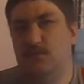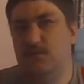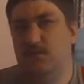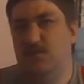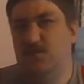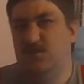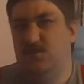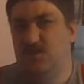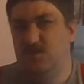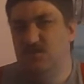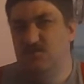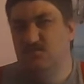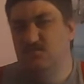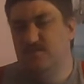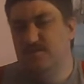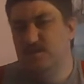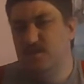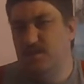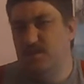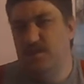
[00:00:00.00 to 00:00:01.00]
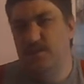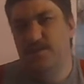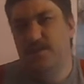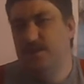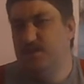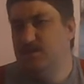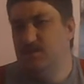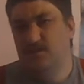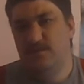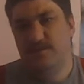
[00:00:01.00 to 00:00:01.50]

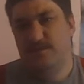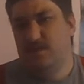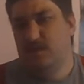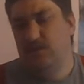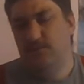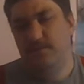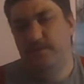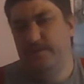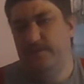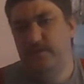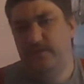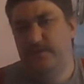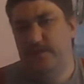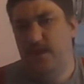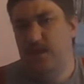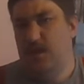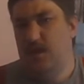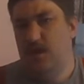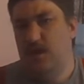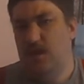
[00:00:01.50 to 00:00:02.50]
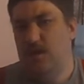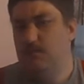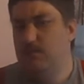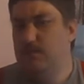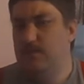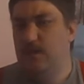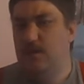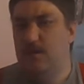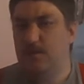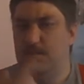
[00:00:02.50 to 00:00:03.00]
usually Steam doesn't take
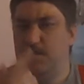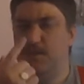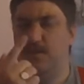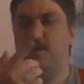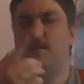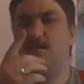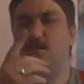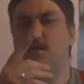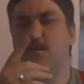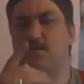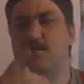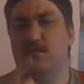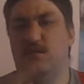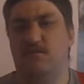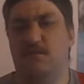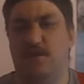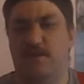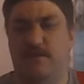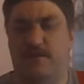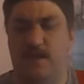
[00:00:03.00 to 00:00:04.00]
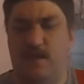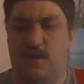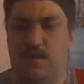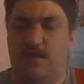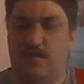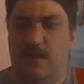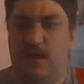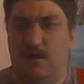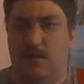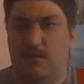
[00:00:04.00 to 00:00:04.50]
games down. I mean, there are some it
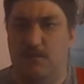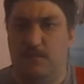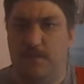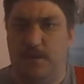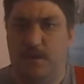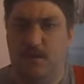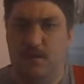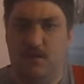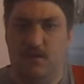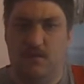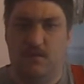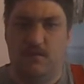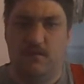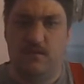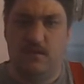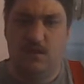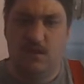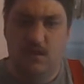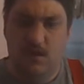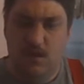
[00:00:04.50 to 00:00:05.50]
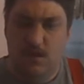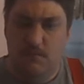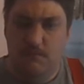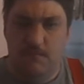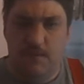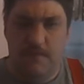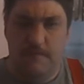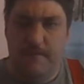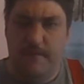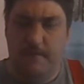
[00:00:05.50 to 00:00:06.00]
takes down because
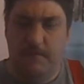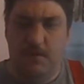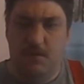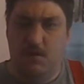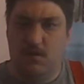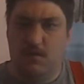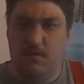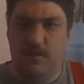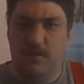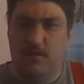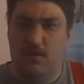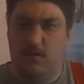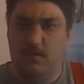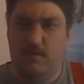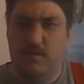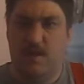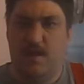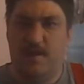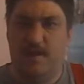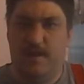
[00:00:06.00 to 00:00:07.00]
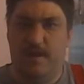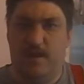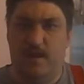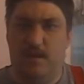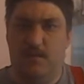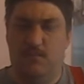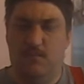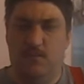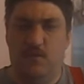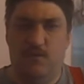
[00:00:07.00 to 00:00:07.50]
they're not selling
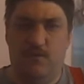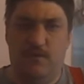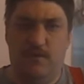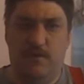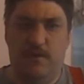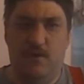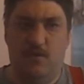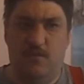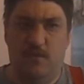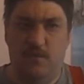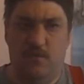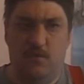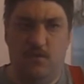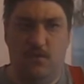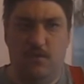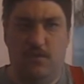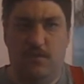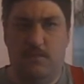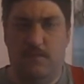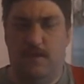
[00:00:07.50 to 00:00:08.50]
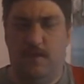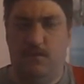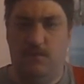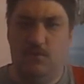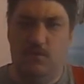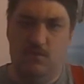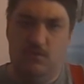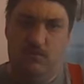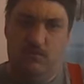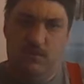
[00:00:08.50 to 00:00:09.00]
anymore and nobody wants them
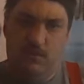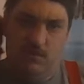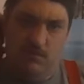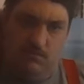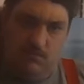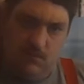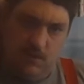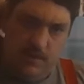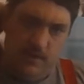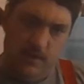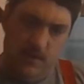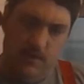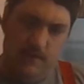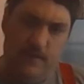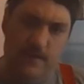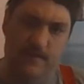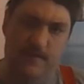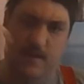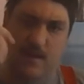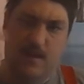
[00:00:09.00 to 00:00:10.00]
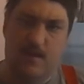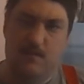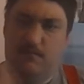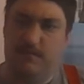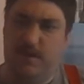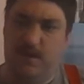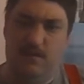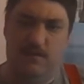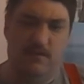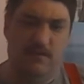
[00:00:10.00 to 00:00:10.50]
anymore, so they take them
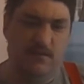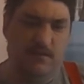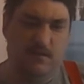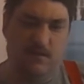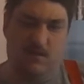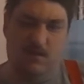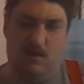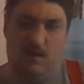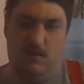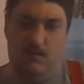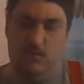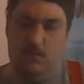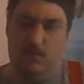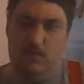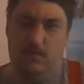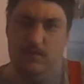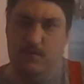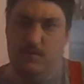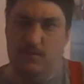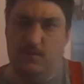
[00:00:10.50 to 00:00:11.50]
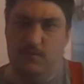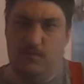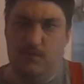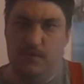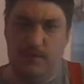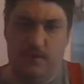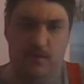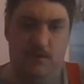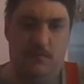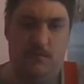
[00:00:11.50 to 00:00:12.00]
down, and it's like, well, there's no
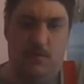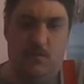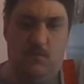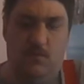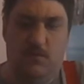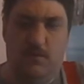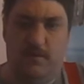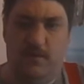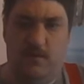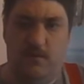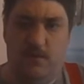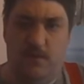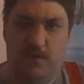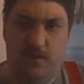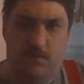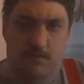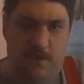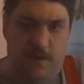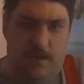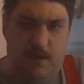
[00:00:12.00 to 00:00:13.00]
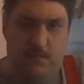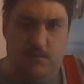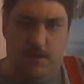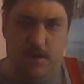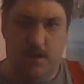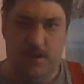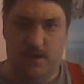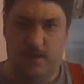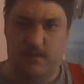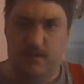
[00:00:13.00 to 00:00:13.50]
point, nobody wants it, we're not making
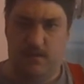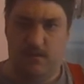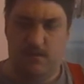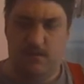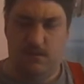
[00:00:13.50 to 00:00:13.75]
money at it.